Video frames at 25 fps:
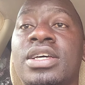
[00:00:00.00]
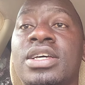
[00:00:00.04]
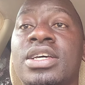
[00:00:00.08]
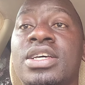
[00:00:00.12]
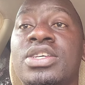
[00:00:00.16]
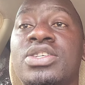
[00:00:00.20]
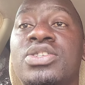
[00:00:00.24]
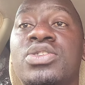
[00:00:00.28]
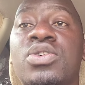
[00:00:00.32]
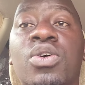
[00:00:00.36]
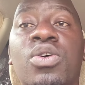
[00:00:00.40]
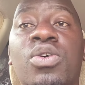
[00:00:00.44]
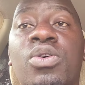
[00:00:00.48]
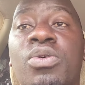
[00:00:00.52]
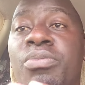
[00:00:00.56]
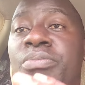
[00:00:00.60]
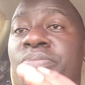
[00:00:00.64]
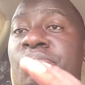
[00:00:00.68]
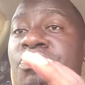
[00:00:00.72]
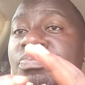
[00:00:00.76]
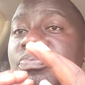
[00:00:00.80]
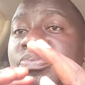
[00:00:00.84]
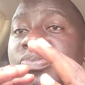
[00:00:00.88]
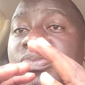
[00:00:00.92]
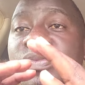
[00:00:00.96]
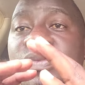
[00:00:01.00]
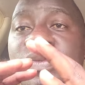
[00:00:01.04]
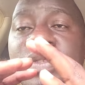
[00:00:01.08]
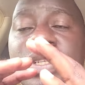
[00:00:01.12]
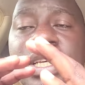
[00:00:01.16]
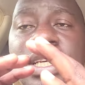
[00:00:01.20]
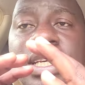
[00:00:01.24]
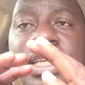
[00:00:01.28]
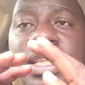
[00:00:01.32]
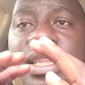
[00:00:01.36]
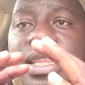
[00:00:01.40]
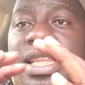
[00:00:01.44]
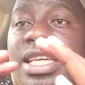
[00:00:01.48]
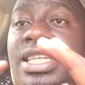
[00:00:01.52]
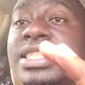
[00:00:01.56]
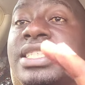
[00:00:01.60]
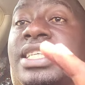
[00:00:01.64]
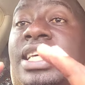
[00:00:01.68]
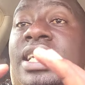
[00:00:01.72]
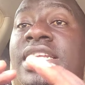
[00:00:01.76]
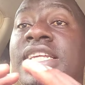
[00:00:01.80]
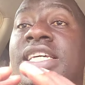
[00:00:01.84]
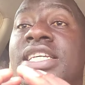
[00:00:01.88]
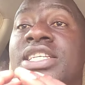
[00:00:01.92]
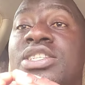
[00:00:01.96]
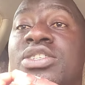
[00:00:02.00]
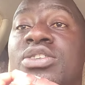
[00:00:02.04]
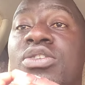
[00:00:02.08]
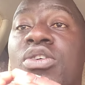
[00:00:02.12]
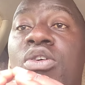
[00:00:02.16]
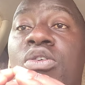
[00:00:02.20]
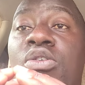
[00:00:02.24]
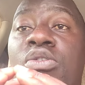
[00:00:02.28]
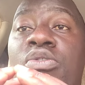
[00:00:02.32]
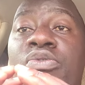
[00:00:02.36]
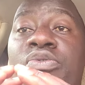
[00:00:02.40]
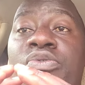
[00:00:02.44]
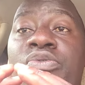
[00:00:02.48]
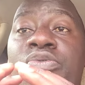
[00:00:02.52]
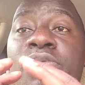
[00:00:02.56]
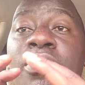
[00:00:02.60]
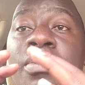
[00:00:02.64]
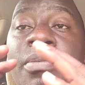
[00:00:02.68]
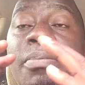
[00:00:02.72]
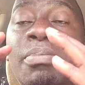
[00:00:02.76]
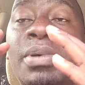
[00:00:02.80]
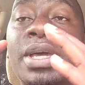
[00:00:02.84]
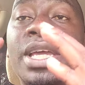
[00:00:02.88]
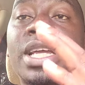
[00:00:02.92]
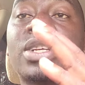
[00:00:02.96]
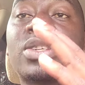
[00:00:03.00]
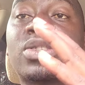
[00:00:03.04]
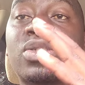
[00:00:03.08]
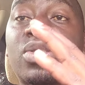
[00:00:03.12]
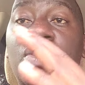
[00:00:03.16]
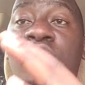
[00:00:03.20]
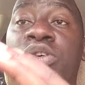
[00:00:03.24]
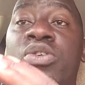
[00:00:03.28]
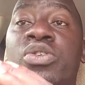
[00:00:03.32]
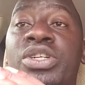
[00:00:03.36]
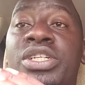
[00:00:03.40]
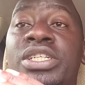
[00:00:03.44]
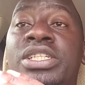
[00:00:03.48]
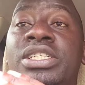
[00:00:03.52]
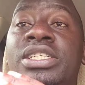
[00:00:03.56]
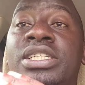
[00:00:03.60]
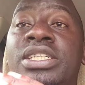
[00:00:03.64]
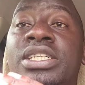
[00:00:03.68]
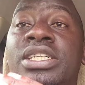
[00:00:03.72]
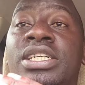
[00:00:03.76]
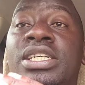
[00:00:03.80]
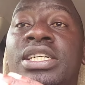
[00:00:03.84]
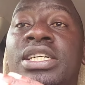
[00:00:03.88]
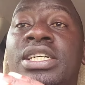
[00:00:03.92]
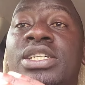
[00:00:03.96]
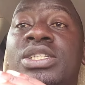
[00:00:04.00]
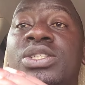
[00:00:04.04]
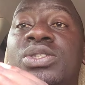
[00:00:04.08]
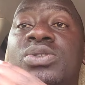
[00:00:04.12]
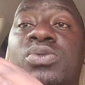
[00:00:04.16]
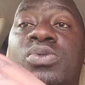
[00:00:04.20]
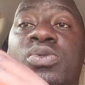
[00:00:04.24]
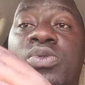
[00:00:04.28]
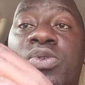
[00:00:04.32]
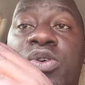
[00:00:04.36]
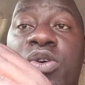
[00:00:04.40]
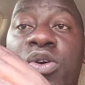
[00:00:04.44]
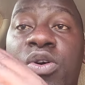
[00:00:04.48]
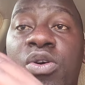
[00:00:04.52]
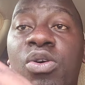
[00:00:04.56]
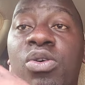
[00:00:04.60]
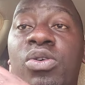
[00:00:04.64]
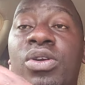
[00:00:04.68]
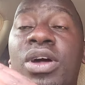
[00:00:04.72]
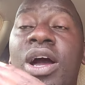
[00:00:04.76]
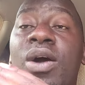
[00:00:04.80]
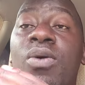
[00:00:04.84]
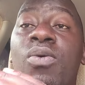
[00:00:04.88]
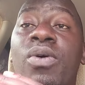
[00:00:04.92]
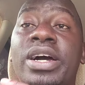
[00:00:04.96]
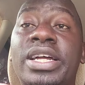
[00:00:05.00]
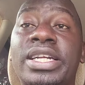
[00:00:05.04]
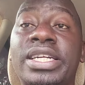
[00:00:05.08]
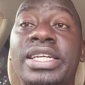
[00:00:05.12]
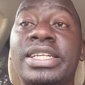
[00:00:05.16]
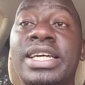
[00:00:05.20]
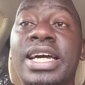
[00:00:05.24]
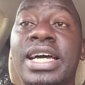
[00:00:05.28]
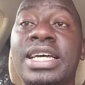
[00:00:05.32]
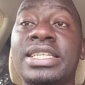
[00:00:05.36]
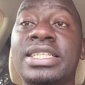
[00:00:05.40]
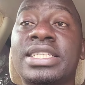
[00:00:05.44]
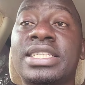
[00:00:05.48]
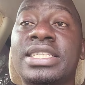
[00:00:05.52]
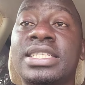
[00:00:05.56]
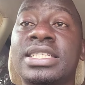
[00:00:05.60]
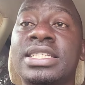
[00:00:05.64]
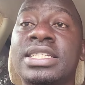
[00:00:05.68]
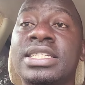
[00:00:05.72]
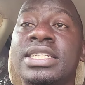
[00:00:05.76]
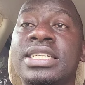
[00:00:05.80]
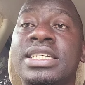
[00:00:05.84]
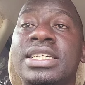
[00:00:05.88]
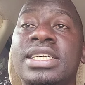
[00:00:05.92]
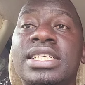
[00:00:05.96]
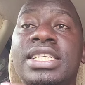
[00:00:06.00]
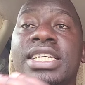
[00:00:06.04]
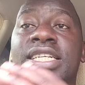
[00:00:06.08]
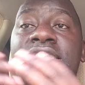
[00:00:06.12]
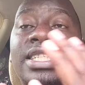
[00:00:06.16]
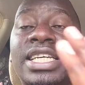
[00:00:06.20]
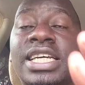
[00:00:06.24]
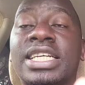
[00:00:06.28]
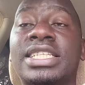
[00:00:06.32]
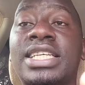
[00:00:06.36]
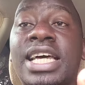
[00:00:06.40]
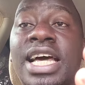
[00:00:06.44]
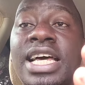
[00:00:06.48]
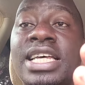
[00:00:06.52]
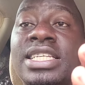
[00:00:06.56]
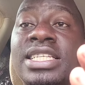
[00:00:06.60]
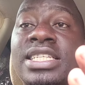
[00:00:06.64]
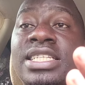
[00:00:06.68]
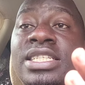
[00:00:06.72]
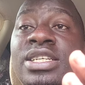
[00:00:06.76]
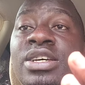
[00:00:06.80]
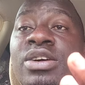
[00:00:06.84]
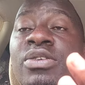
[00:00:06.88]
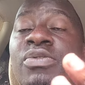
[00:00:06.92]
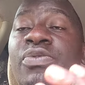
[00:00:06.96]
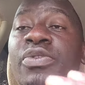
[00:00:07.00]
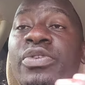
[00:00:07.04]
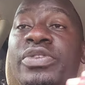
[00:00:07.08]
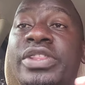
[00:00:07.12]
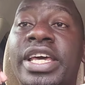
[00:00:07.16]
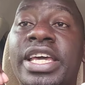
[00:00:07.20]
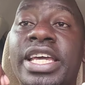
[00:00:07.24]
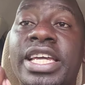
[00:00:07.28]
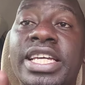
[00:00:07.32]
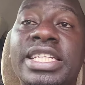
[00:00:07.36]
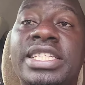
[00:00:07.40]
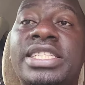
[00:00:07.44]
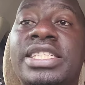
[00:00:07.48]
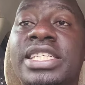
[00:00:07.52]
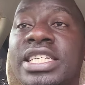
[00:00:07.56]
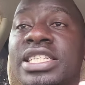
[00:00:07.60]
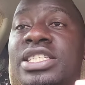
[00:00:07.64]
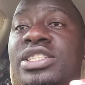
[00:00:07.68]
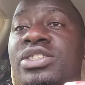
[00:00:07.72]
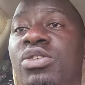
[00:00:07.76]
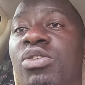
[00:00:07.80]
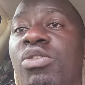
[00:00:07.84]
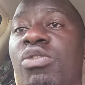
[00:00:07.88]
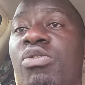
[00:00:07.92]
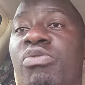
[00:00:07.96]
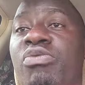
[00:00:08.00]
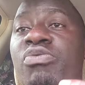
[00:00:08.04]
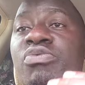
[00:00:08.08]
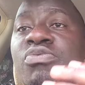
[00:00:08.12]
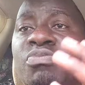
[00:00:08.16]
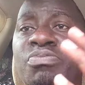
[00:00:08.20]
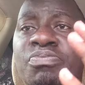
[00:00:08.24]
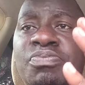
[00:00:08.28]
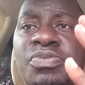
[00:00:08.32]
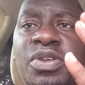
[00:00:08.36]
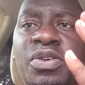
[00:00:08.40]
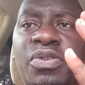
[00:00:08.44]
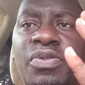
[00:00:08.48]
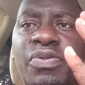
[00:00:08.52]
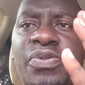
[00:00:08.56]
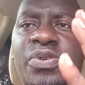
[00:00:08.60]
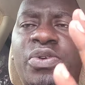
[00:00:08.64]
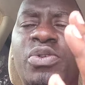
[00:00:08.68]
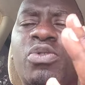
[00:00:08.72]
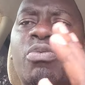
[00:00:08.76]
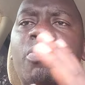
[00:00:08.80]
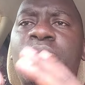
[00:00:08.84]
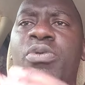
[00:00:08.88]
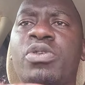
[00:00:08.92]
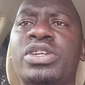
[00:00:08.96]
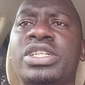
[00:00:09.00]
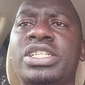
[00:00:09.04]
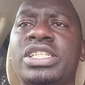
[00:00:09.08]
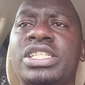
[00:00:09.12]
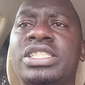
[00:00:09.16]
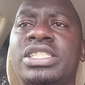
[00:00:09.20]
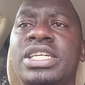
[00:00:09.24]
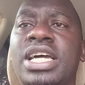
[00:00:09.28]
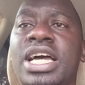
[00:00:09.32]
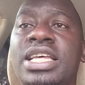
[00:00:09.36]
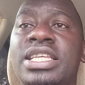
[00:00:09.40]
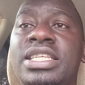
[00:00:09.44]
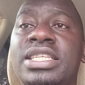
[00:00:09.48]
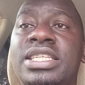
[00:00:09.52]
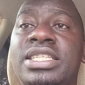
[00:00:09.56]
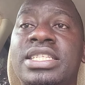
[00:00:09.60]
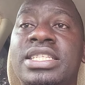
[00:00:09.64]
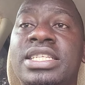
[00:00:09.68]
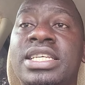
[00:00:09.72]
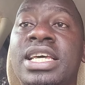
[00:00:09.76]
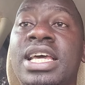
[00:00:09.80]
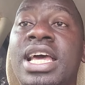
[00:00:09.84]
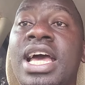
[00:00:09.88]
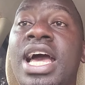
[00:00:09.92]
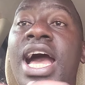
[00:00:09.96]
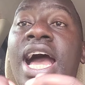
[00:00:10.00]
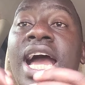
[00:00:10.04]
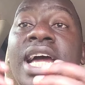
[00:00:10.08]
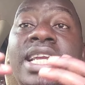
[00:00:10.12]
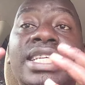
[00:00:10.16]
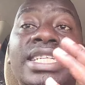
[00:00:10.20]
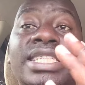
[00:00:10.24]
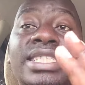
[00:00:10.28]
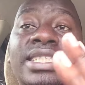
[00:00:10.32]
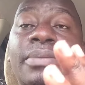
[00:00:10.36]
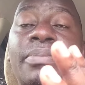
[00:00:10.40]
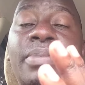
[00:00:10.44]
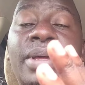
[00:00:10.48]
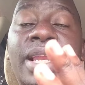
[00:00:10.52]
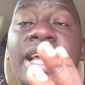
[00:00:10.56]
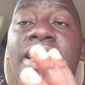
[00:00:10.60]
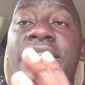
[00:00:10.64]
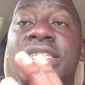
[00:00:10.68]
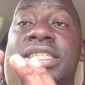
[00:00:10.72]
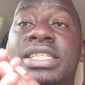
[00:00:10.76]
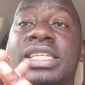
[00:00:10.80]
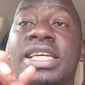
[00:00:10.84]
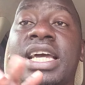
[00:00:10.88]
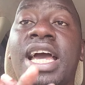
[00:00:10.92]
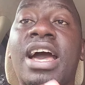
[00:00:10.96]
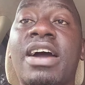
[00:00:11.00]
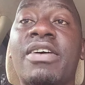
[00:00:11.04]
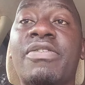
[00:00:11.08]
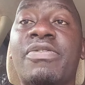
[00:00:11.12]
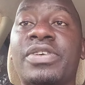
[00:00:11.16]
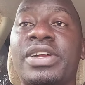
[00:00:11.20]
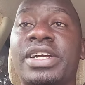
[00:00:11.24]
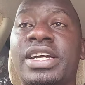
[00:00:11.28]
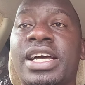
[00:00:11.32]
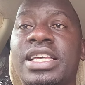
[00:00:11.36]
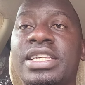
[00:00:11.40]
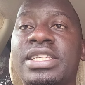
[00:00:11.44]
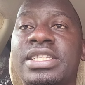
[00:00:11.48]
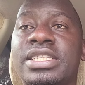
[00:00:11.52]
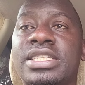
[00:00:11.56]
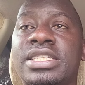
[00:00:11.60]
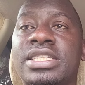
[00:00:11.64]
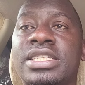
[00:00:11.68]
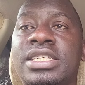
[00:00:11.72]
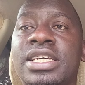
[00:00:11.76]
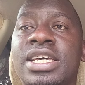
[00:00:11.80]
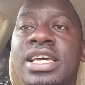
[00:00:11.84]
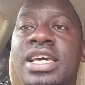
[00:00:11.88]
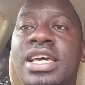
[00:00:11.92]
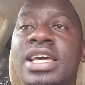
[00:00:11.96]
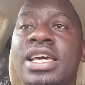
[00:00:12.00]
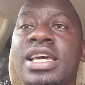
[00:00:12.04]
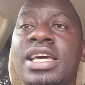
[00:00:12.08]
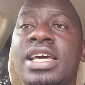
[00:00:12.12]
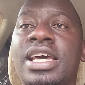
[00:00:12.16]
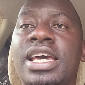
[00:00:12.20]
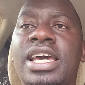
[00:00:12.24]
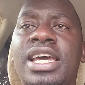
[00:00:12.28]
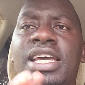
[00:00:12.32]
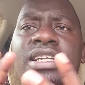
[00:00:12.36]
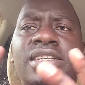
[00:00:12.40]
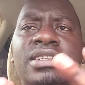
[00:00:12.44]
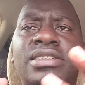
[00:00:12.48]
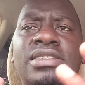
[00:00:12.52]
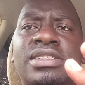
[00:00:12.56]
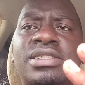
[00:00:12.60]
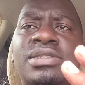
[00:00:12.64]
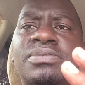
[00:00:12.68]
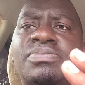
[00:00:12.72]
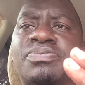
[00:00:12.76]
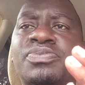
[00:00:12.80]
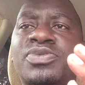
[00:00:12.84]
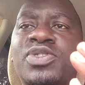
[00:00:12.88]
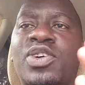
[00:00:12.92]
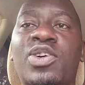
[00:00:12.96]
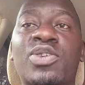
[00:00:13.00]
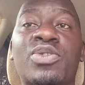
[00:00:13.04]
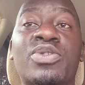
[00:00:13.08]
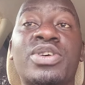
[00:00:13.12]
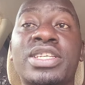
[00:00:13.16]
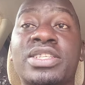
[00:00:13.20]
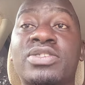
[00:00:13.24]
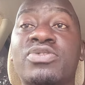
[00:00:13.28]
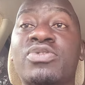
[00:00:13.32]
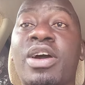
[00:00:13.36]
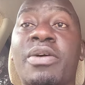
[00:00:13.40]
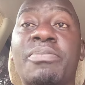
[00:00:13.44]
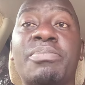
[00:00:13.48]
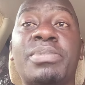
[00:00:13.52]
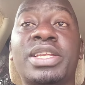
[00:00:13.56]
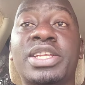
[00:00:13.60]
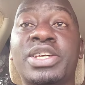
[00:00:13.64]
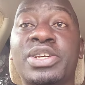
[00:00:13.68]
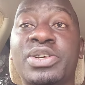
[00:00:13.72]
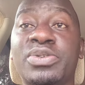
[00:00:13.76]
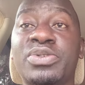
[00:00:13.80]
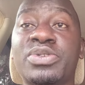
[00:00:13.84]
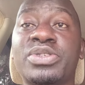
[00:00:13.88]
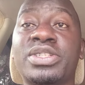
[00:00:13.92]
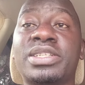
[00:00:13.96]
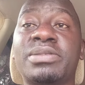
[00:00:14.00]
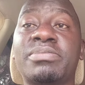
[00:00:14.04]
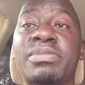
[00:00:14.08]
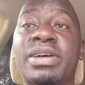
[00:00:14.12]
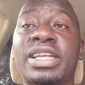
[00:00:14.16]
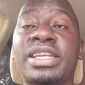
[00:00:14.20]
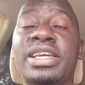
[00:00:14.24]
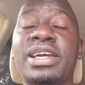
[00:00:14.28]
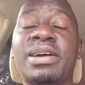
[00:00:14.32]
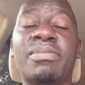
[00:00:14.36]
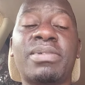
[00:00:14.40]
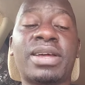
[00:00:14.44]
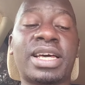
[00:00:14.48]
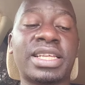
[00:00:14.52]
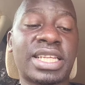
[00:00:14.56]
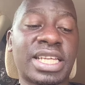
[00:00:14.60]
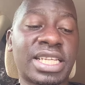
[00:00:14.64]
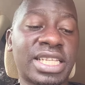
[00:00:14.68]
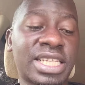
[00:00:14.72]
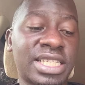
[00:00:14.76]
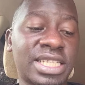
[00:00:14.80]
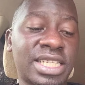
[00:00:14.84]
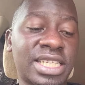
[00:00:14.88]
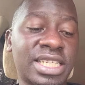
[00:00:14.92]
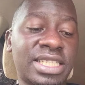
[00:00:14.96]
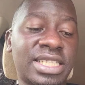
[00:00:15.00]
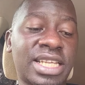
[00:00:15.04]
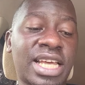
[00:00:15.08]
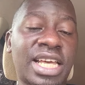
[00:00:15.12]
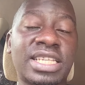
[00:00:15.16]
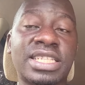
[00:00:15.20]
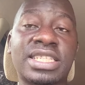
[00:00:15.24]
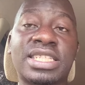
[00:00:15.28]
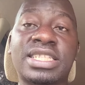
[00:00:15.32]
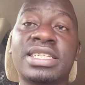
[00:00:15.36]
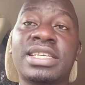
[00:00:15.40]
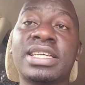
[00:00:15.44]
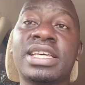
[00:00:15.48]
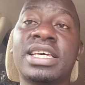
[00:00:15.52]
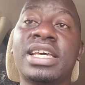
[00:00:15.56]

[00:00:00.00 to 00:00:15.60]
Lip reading: So, this tendency of being told to call our leaders dictators for the interest of few politicians are destabilizing Africans. And always we have been used, my dear brothers and sisters,